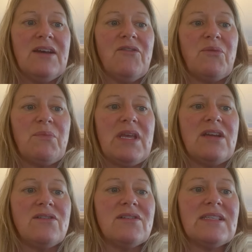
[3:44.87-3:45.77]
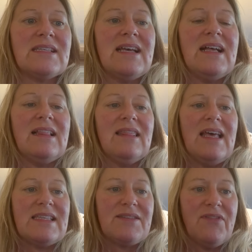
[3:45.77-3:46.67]
from peers,
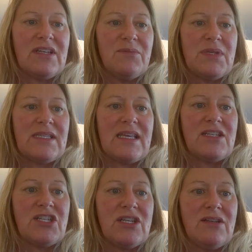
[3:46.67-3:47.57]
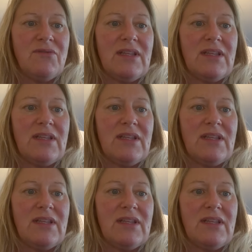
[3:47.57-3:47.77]
less victimization